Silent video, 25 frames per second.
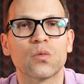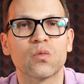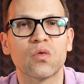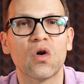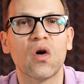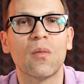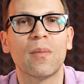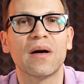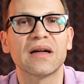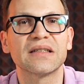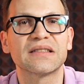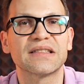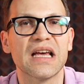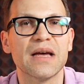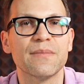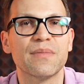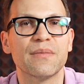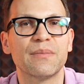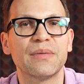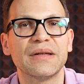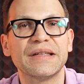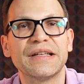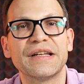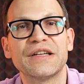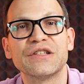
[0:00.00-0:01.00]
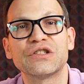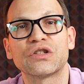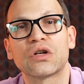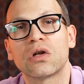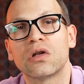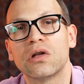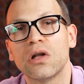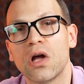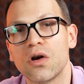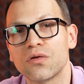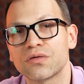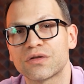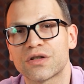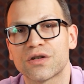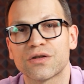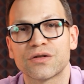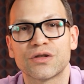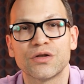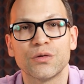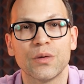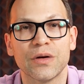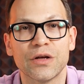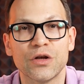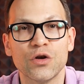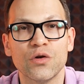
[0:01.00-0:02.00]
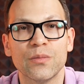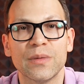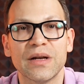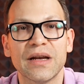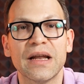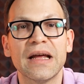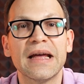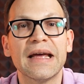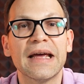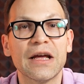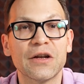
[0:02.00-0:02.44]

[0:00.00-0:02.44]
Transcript: robot's capabilities closer to a human